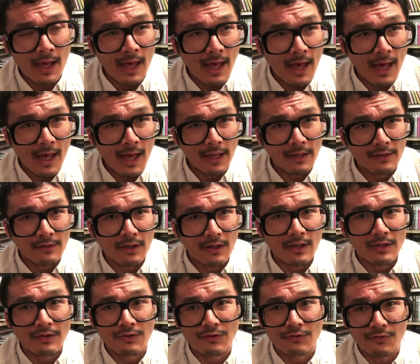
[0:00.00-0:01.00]
And uh,
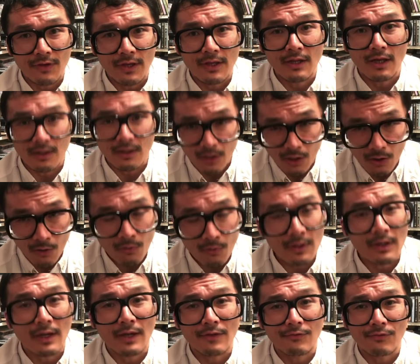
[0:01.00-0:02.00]
he said hello,
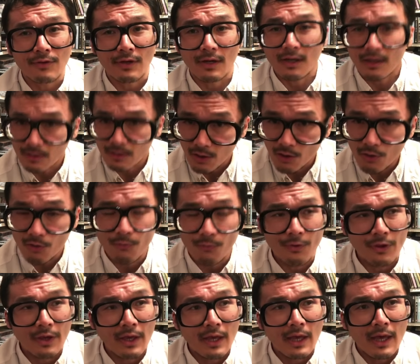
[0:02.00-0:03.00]
and I said hello
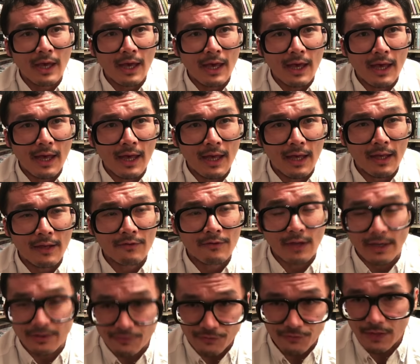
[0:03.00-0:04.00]
and
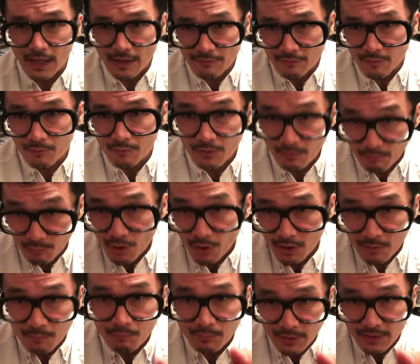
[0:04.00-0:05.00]
I just gave him the
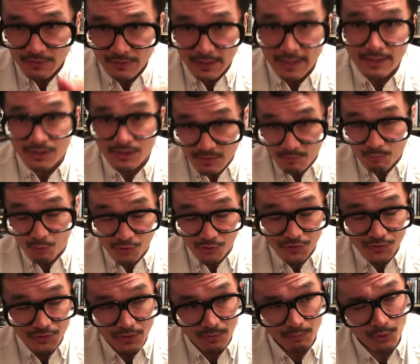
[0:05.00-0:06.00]
book because I just
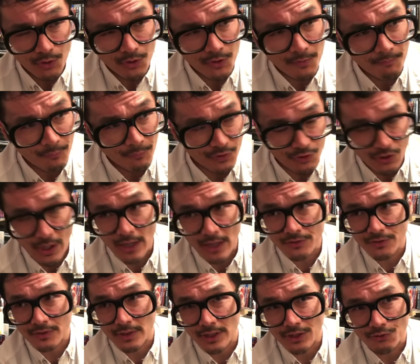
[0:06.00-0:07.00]
purchased the book, The
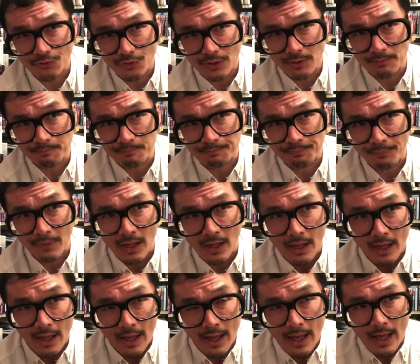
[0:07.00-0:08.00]
Child's Night Dream.
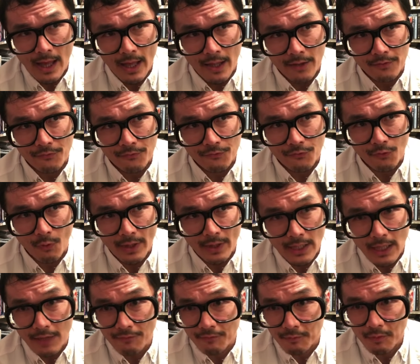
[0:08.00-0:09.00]
And so I
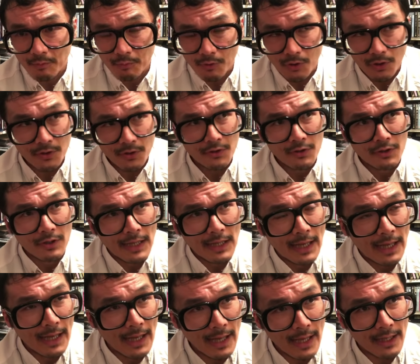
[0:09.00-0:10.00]
gave him the book,
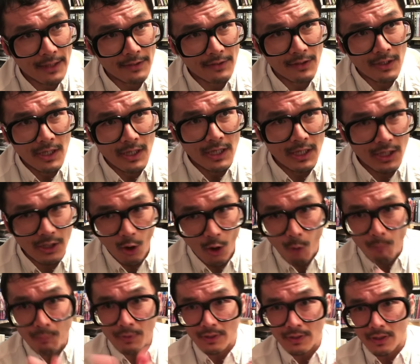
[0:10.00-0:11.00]
and he
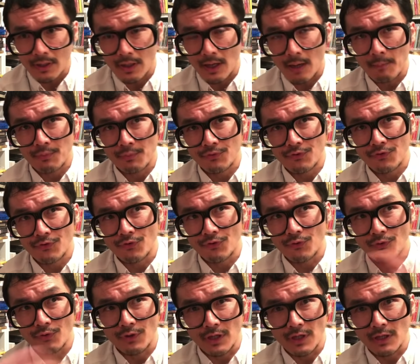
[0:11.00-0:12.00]
opened it up
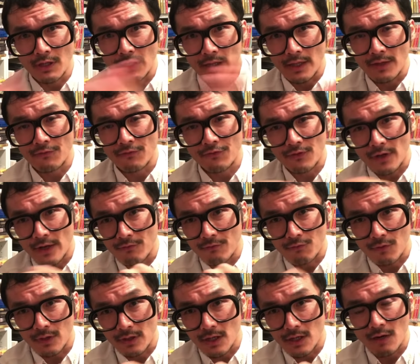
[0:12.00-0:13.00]
to the inside
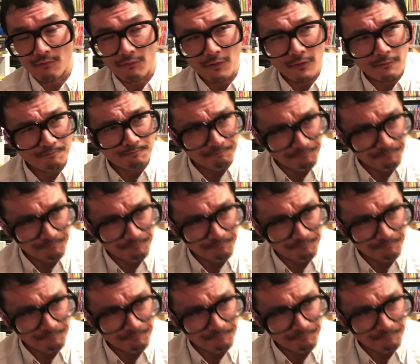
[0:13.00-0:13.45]
front cover,